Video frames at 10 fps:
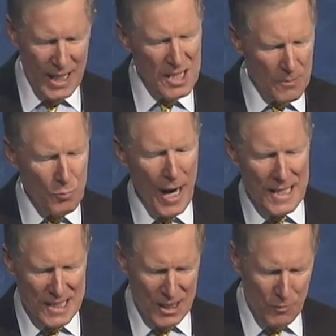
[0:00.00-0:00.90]
getting some
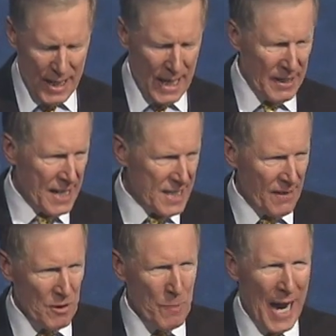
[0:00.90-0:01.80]
practice in right now. Nice to
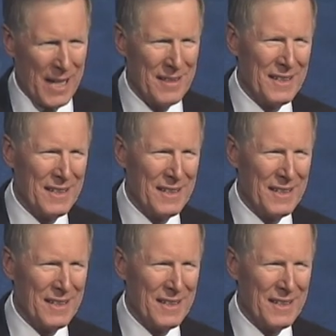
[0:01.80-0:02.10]
have you back.